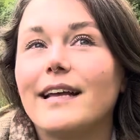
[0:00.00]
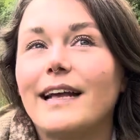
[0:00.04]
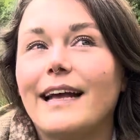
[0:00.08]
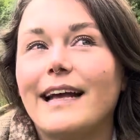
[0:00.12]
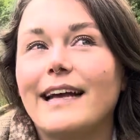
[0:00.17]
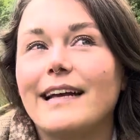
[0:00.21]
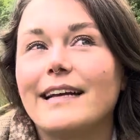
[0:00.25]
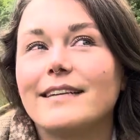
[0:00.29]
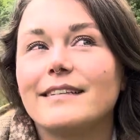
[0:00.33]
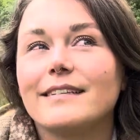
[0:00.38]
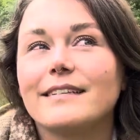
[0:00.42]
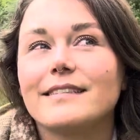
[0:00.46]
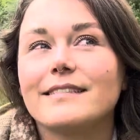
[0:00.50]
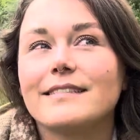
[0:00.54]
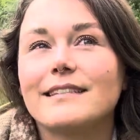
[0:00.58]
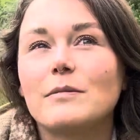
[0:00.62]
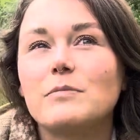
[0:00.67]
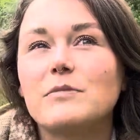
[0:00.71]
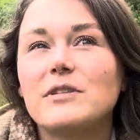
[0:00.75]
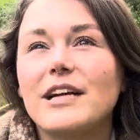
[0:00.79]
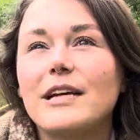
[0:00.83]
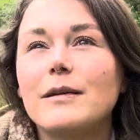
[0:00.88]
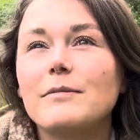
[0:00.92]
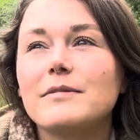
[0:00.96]
And
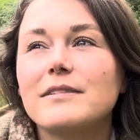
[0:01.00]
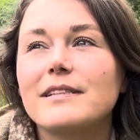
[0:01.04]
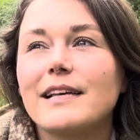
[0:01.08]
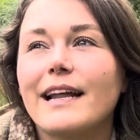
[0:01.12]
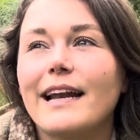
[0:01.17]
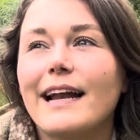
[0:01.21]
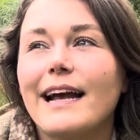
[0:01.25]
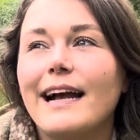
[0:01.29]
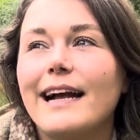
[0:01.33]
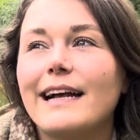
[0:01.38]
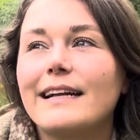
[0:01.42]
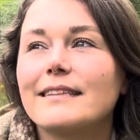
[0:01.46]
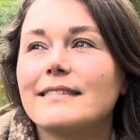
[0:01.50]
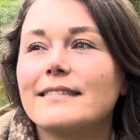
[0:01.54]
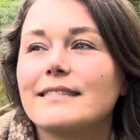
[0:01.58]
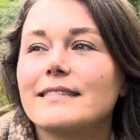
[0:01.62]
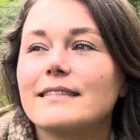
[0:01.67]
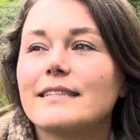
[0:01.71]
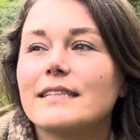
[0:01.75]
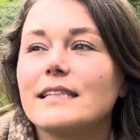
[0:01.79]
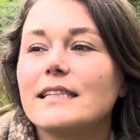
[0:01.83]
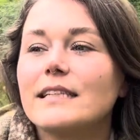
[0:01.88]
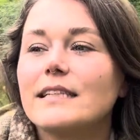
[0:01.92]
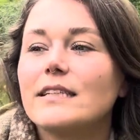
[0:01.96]
sometimes that has
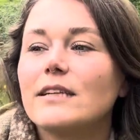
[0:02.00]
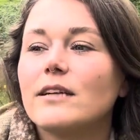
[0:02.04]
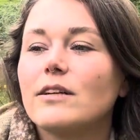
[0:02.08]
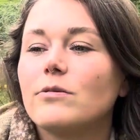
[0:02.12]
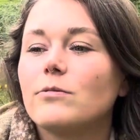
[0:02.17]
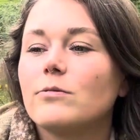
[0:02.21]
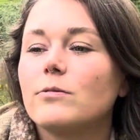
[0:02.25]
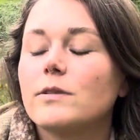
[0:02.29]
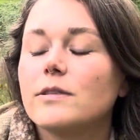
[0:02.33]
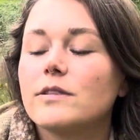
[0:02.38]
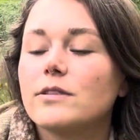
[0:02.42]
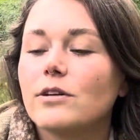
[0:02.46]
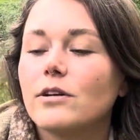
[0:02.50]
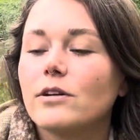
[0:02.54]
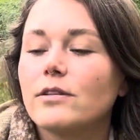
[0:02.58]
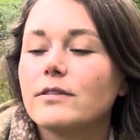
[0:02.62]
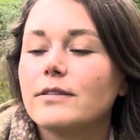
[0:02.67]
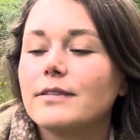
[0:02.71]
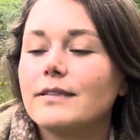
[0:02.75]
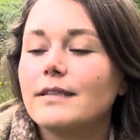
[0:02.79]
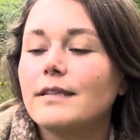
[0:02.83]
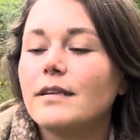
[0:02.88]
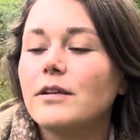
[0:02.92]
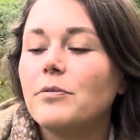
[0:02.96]

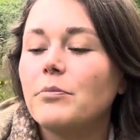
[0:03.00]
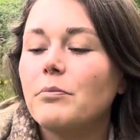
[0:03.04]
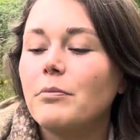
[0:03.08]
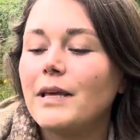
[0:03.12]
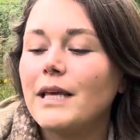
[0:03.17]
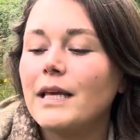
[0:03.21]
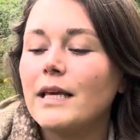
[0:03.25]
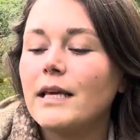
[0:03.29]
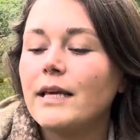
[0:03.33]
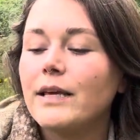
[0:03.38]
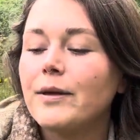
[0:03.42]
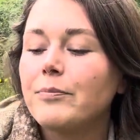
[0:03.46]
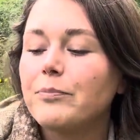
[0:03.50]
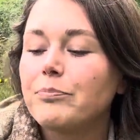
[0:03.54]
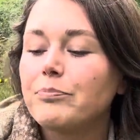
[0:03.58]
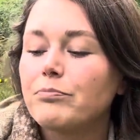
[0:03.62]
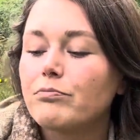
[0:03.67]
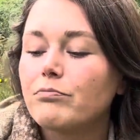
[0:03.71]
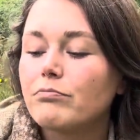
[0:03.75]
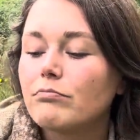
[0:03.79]
resulted in me